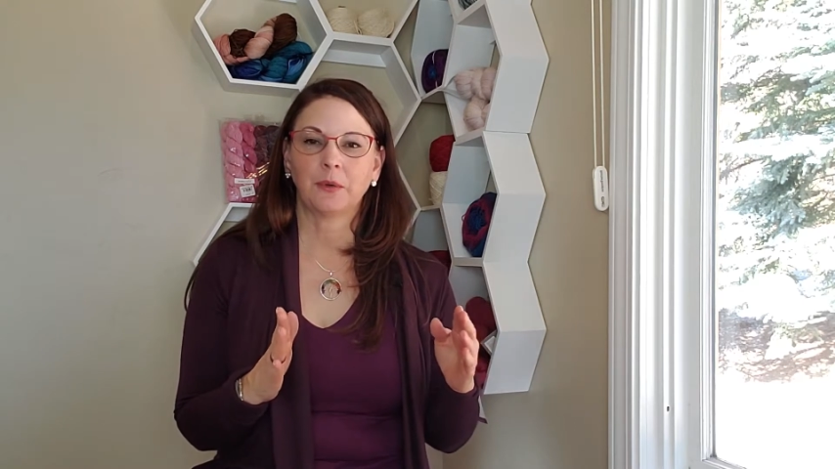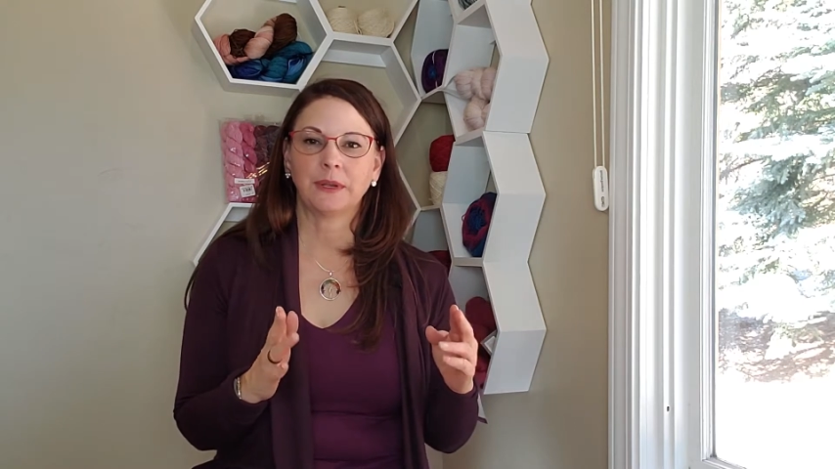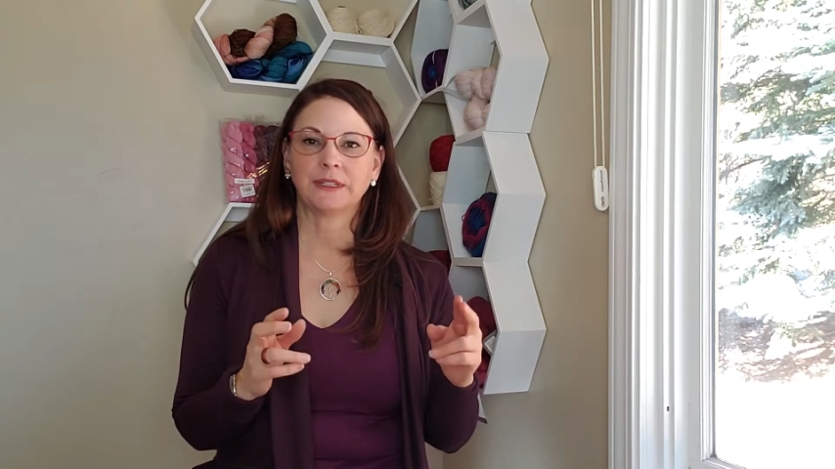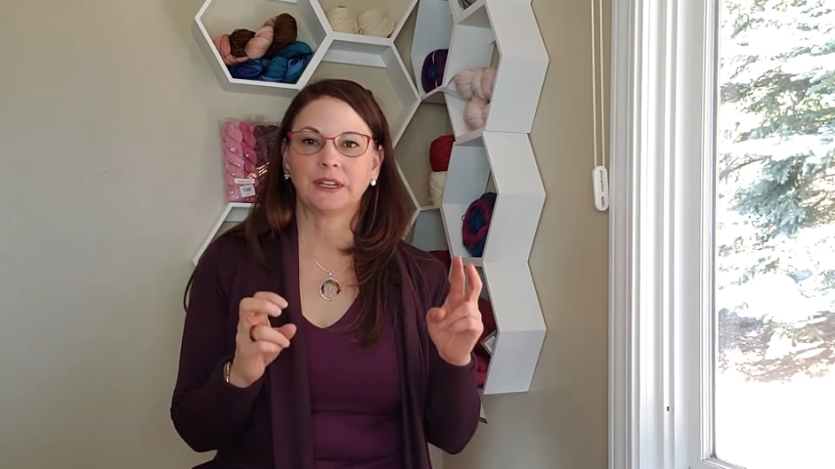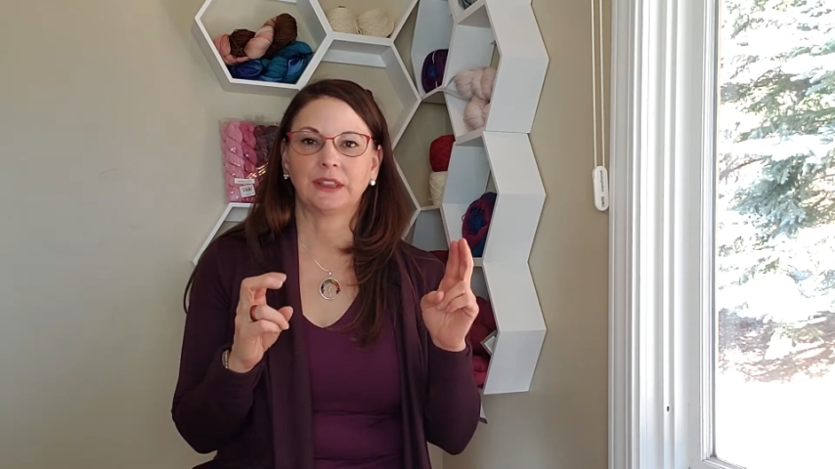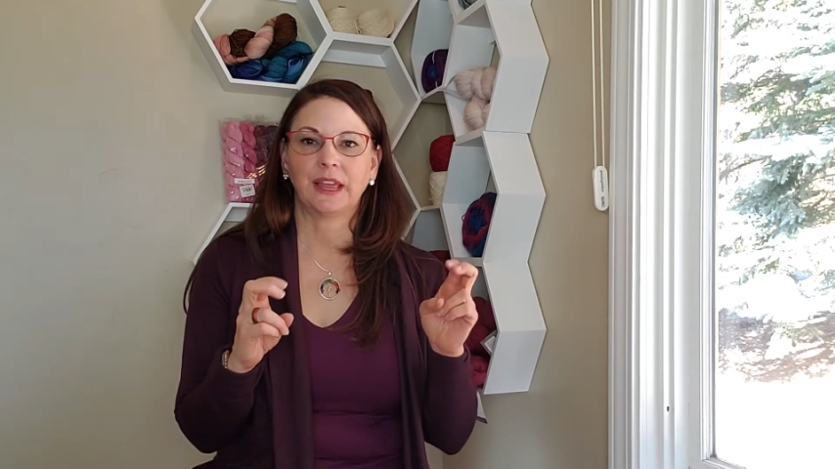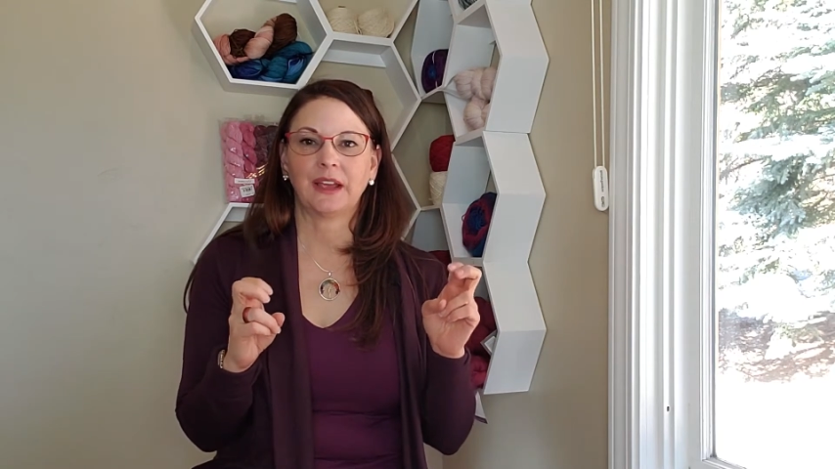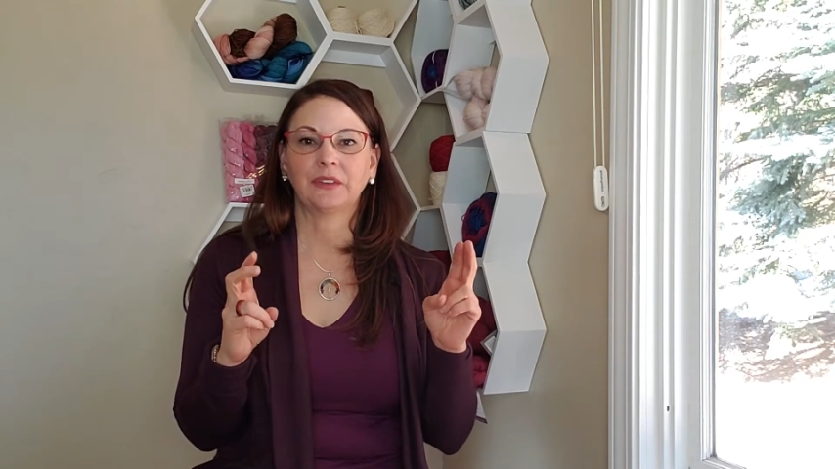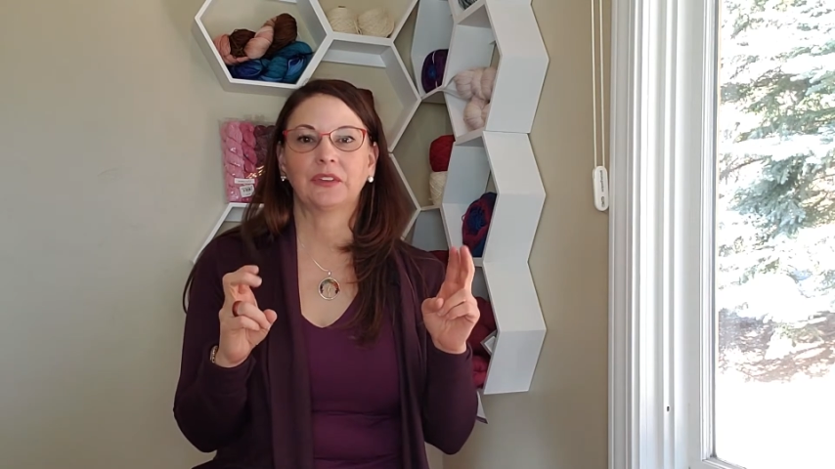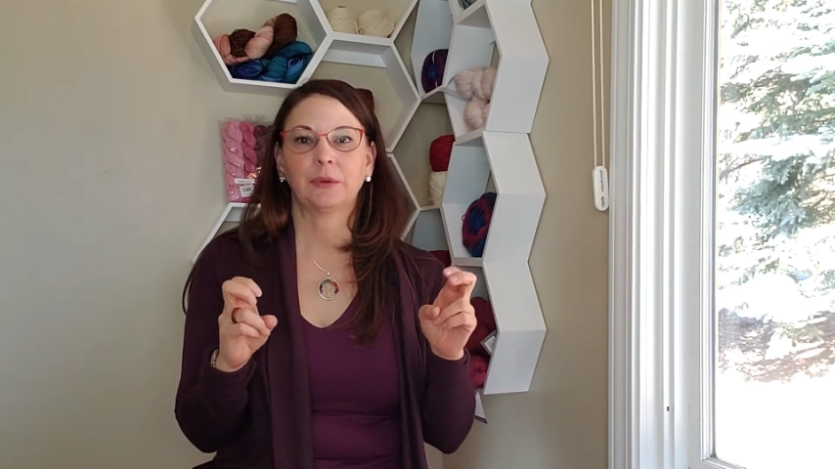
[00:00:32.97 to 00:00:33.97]
into
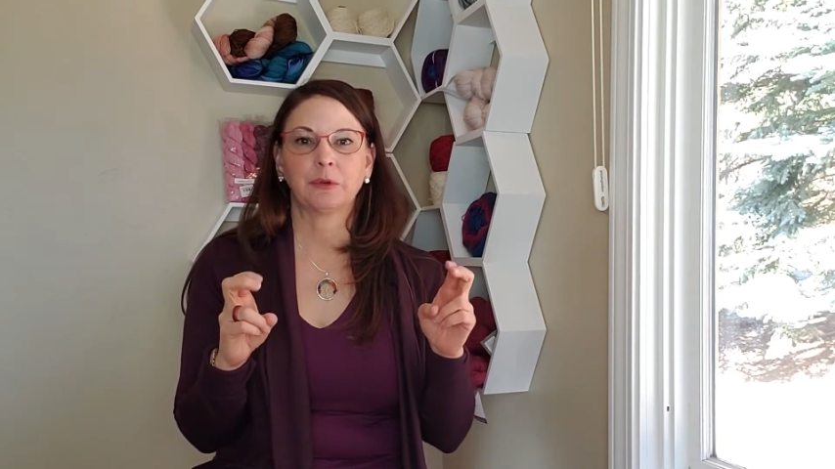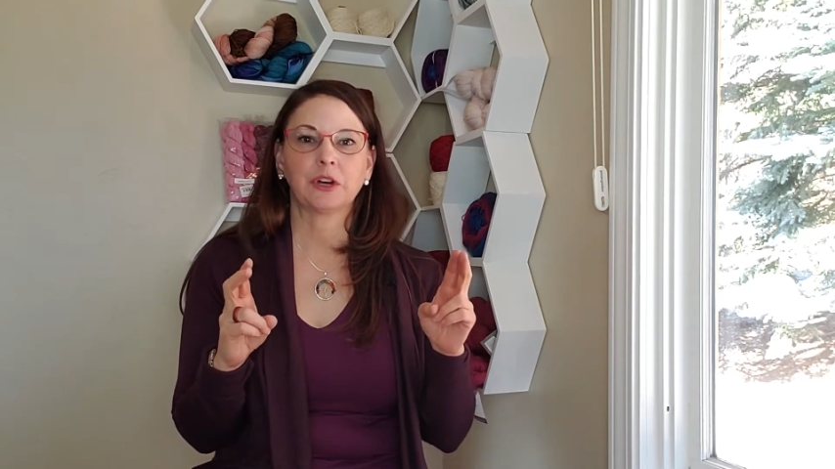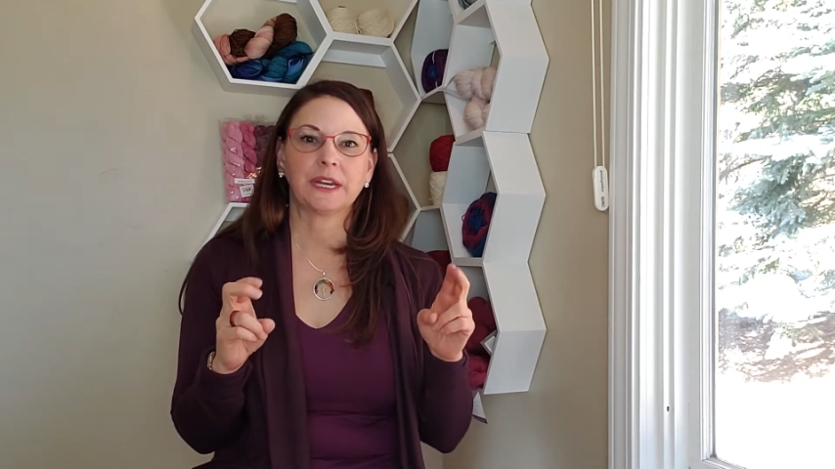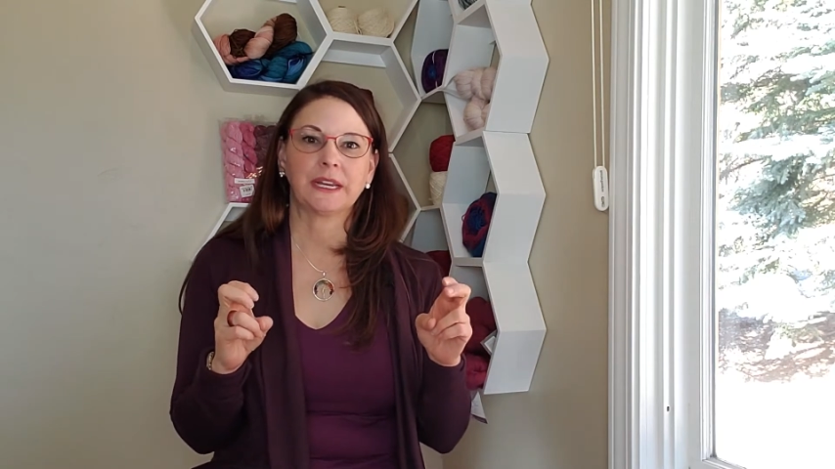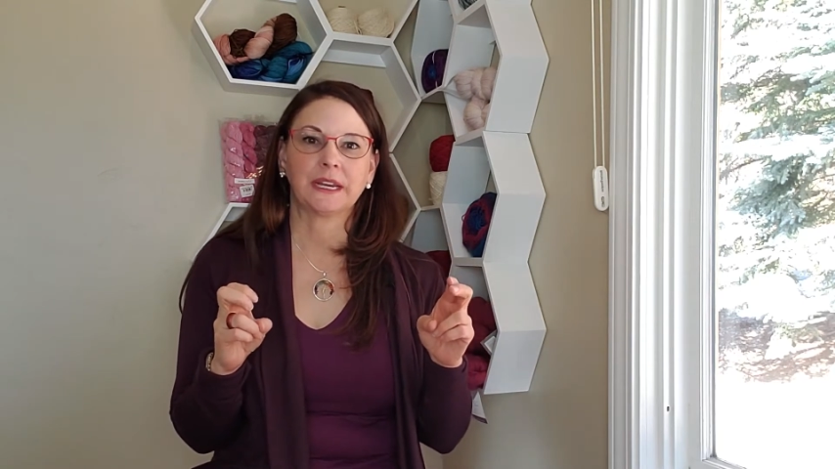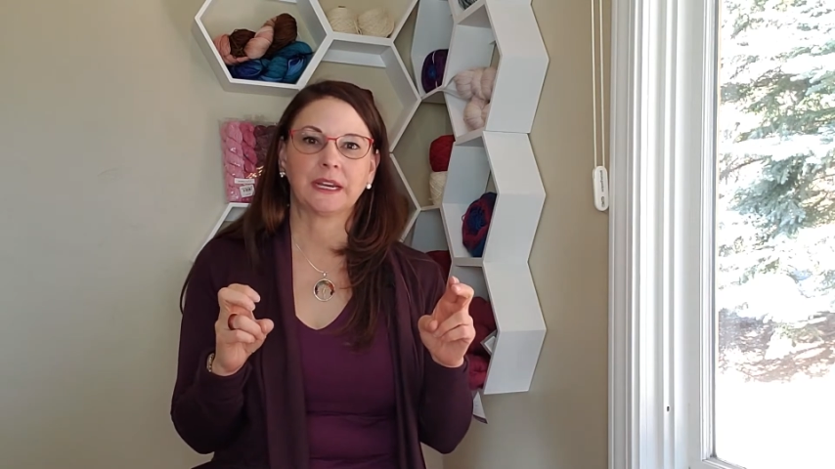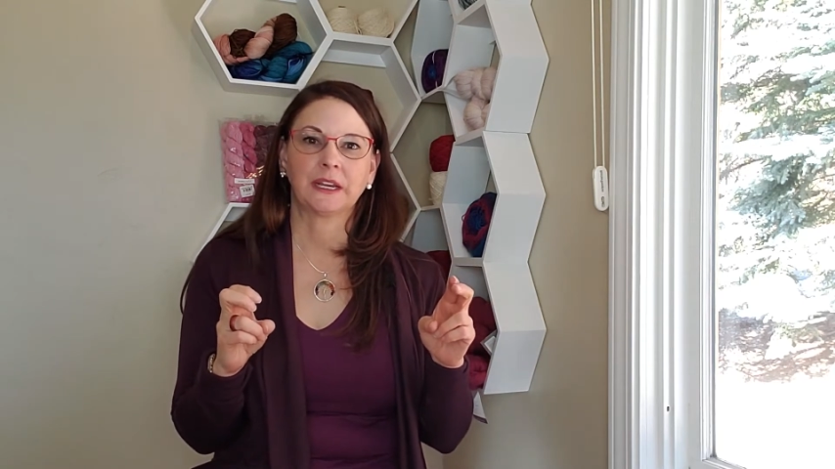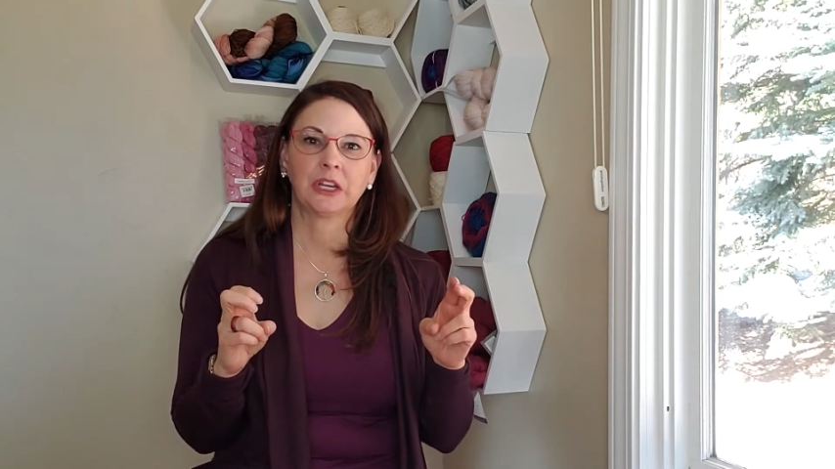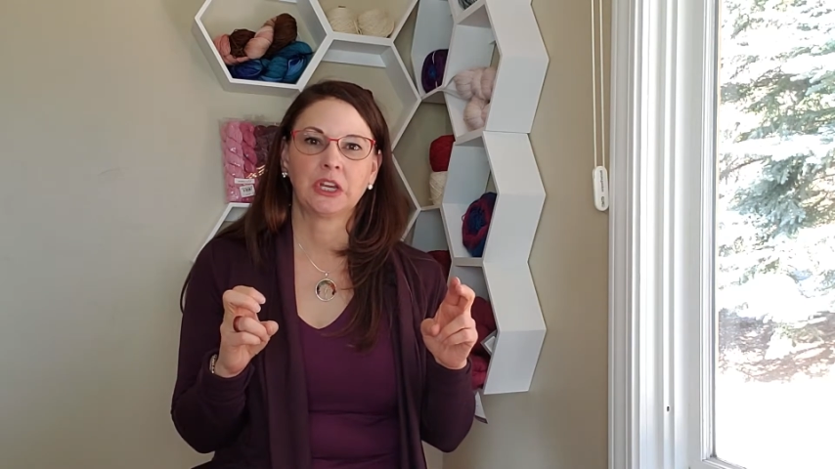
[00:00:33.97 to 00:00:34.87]
Last Supper eating.